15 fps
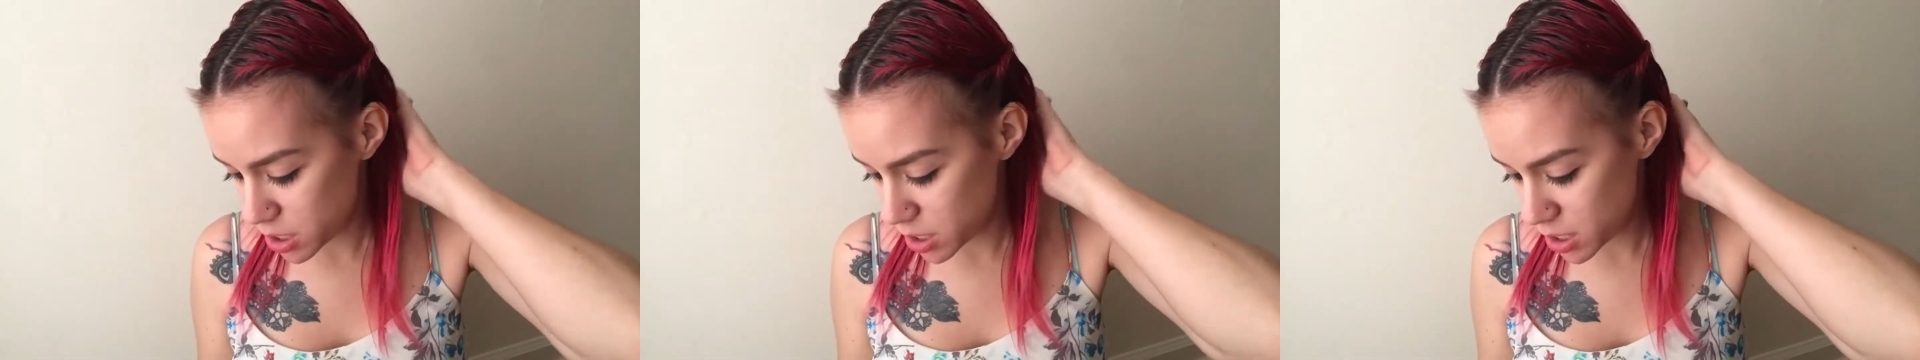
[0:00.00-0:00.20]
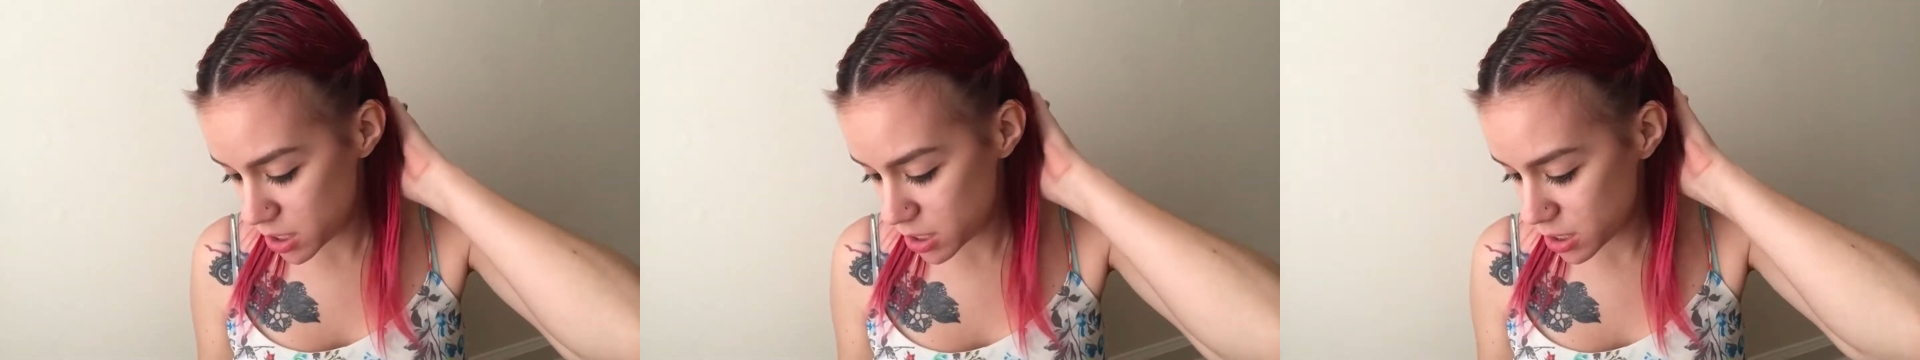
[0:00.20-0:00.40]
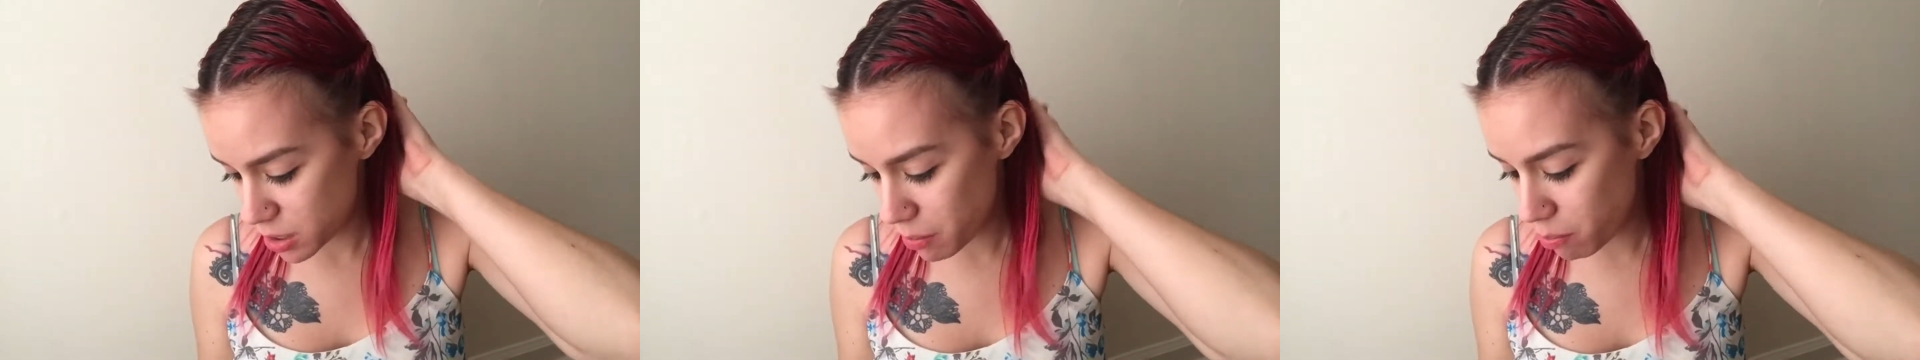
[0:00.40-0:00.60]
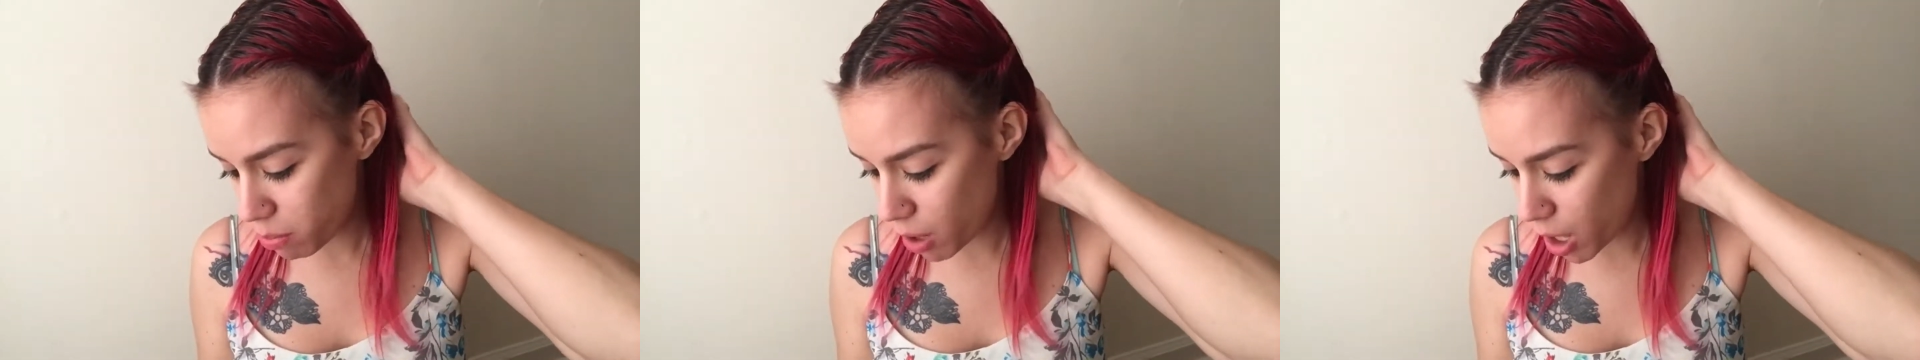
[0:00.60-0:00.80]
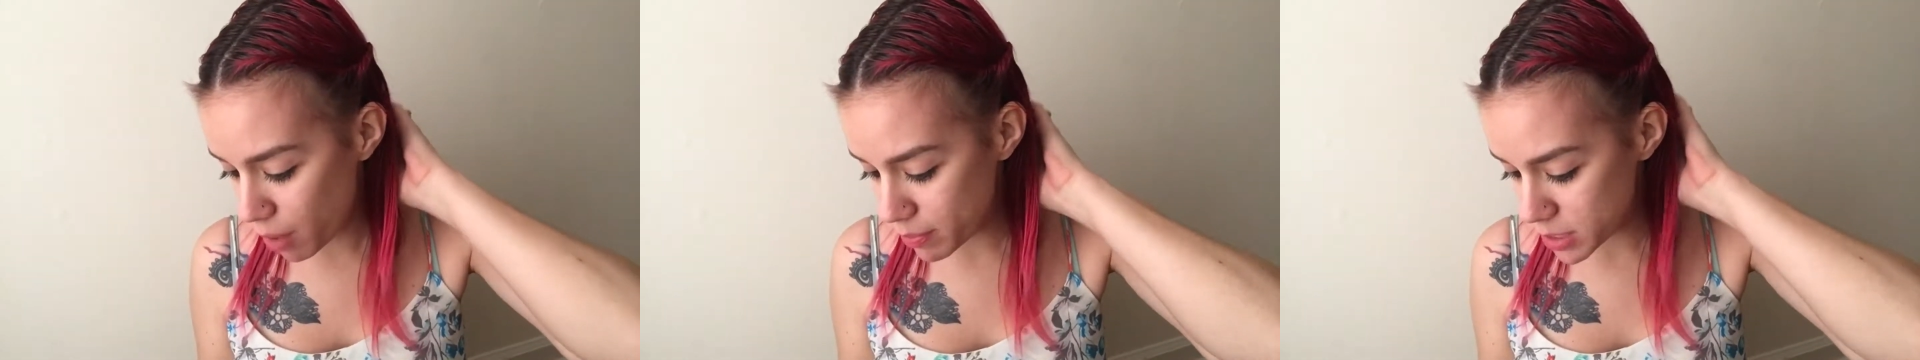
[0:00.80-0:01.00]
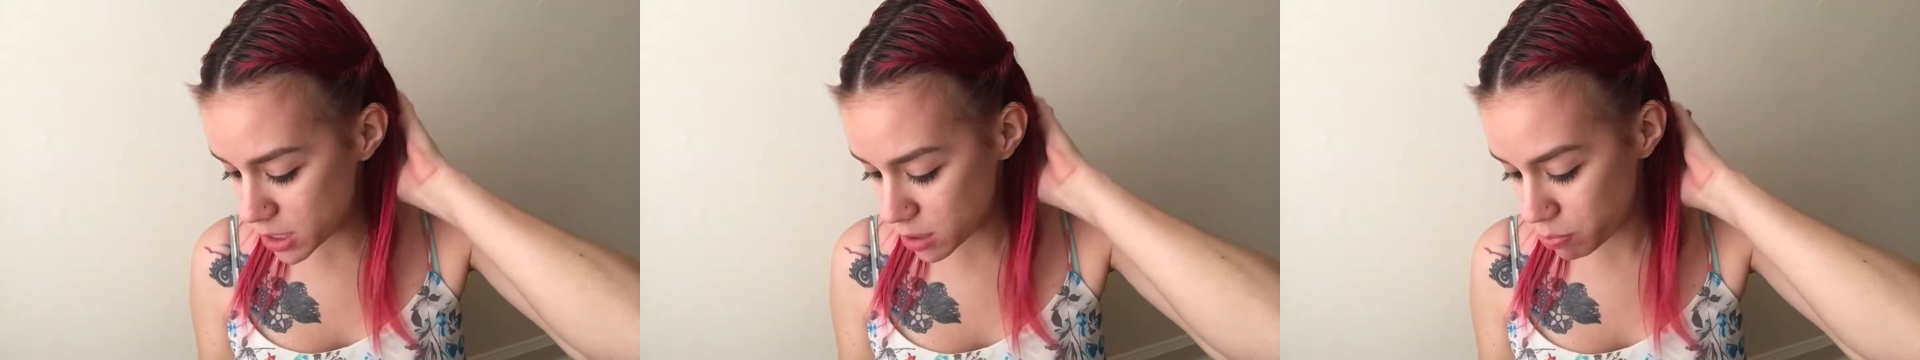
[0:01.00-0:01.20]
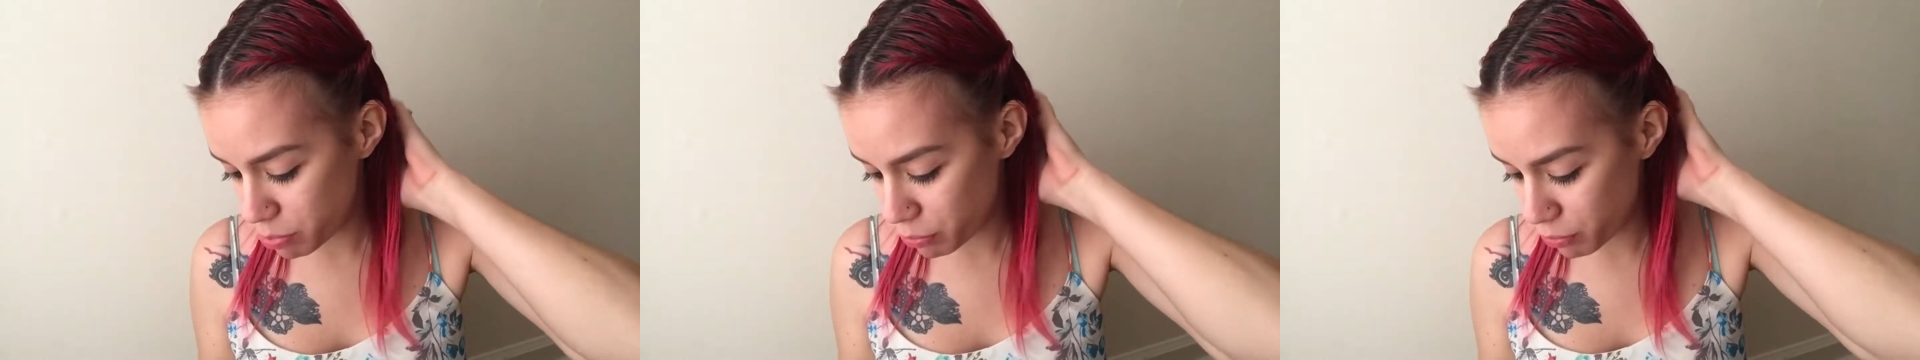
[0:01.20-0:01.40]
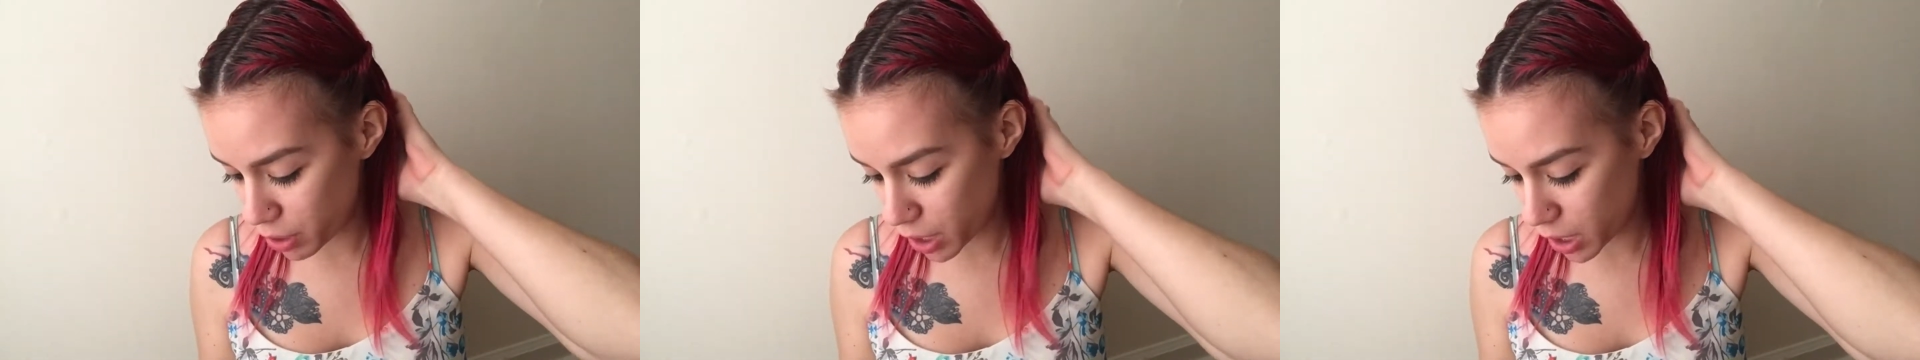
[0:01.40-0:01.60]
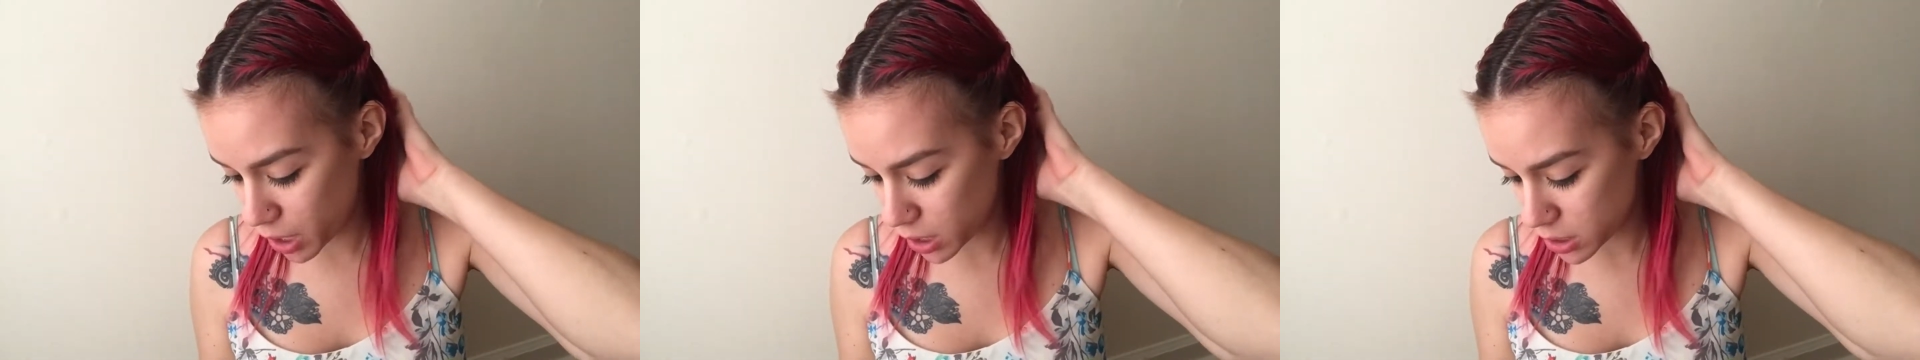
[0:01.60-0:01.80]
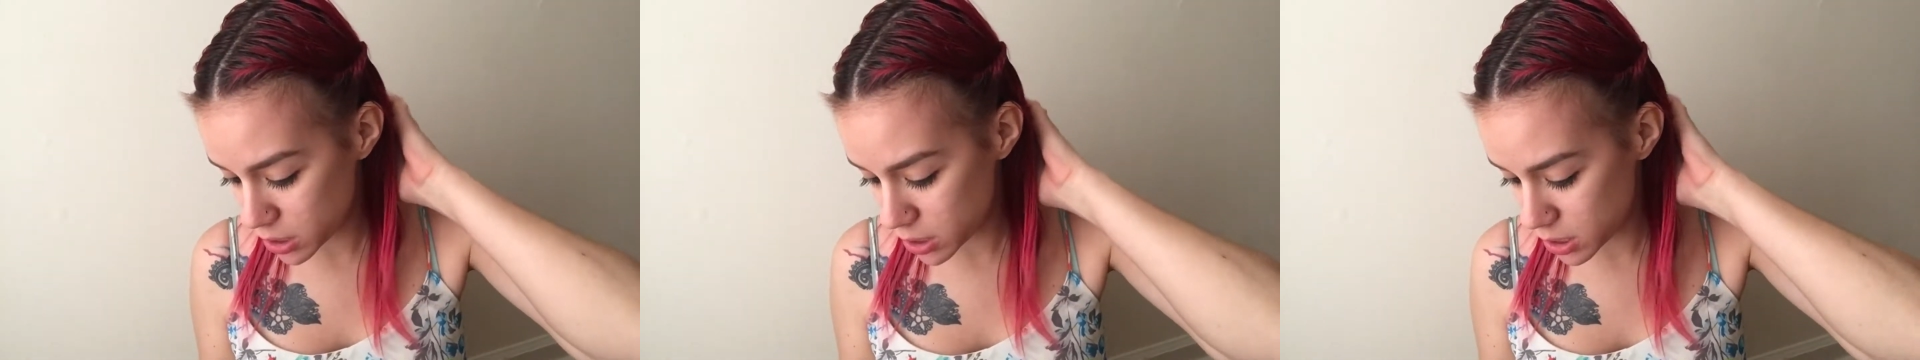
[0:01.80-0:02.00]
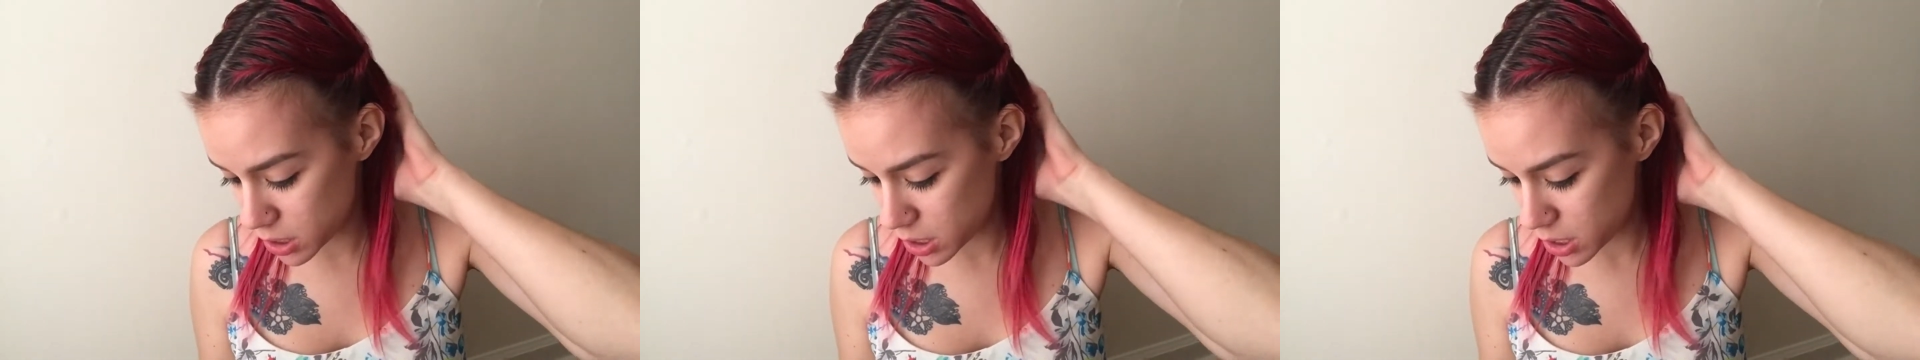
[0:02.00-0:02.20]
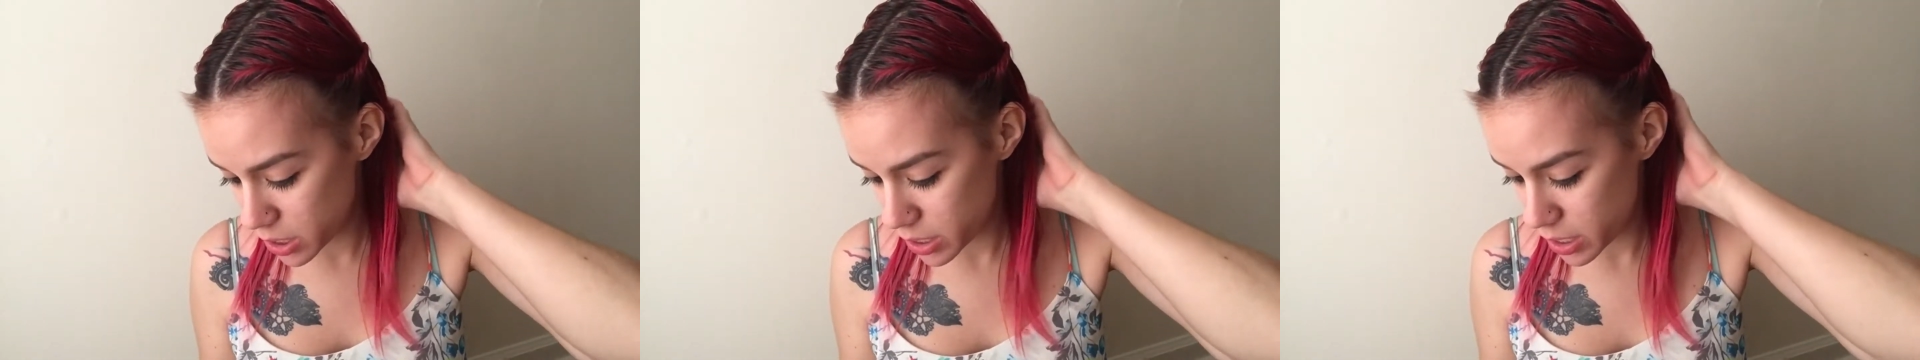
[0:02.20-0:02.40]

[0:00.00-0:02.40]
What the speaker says: And this is the Balm Springs,